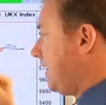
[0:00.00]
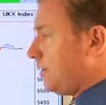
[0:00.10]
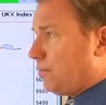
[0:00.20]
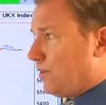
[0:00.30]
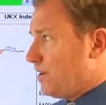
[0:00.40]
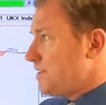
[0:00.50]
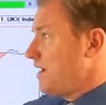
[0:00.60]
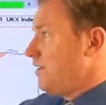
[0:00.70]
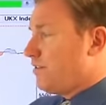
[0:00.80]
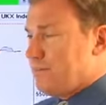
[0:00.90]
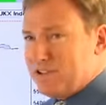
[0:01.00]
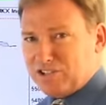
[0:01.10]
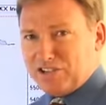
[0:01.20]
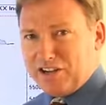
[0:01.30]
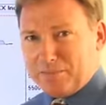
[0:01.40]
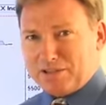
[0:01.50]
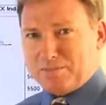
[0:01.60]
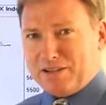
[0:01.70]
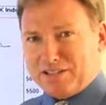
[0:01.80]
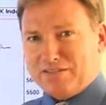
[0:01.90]
and the price. From this chart
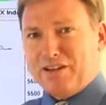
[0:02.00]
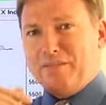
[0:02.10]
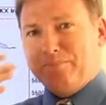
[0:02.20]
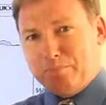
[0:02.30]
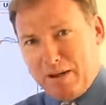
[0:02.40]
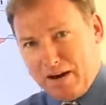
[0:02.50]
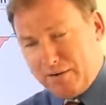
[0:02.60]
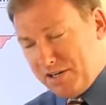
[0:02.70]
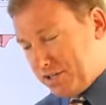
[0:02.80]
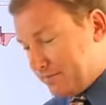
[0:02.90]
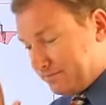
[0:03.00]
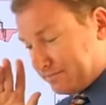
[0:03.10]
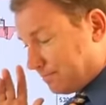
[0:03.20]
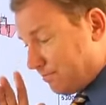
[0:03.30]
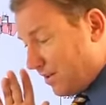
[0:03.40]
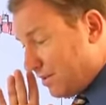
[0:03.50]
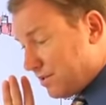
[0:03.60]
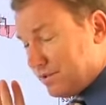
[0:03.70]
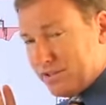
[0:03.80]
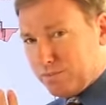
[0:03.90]
perspective, bearish.
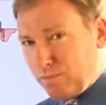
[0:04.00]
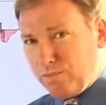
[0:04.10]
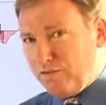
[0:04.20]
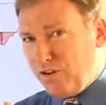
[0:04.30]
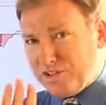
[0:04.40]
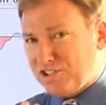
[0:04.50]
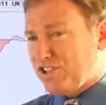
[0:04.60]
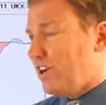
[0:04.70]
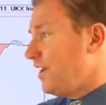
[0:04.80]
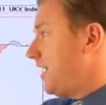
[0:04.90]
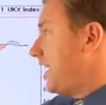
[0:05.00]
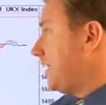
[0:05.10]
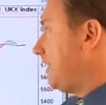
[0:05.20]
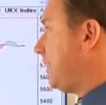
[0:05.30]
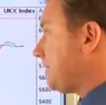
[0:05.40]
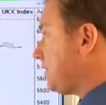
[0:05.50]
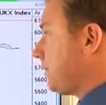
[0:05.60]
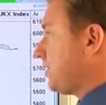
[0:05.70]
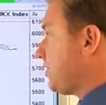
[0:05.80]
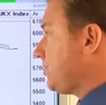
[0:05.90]
So this first chart, at a glance,
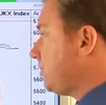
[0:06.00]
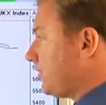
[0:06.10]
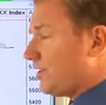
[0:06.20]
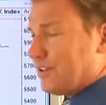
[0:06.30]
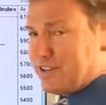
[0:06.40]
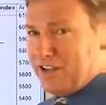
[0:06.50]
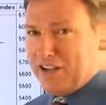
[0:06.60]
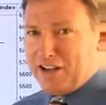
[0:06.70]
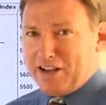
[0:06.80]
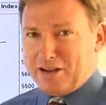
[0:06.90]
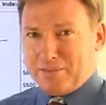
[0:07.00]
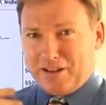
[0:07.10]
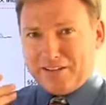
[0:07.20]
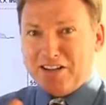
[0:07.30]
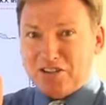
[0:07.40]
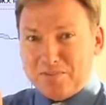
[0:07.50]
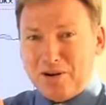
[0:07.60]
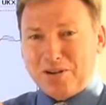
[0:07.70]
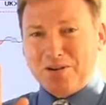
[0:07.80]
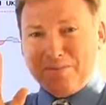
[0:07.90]
we can just look at it, and
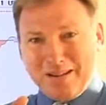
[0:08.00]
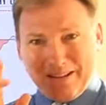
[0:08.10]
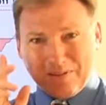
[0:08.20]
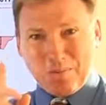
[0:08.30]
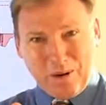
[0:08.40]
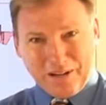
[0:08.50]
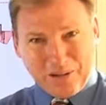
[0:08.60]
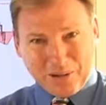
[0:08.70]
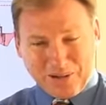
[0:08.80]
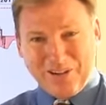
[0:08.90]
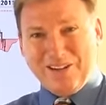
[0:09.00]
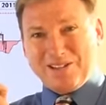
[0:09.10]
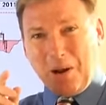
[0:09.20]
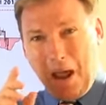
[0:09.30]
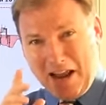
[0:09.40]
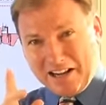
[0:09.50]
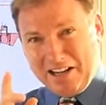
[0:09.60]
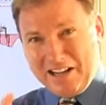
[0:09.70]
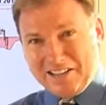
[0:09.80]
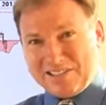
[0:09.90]
Ichimoku means one look. So at a
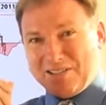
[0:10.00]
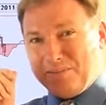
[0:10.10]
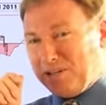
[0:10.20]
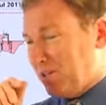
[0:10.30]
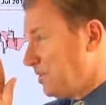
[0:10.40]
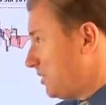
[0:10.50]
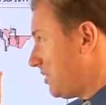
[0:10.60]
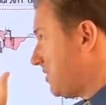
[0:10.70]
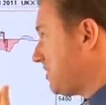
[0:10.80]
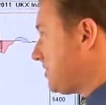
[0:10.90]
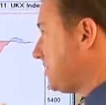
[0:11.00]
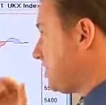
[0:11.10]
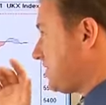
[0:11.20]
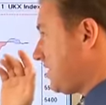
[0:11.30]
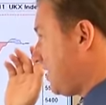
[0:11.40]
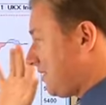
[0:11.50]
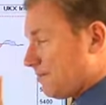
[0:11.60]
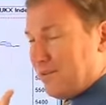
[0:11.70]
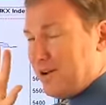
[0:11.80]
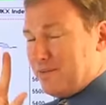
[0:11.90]
glance, we can look at this and just say,
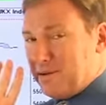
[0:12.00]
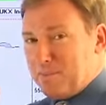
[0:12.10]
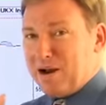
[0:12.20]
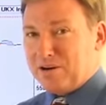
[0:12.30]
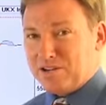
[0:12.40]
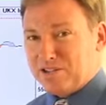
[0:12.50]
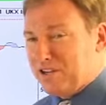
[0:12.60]
right, we're bearish.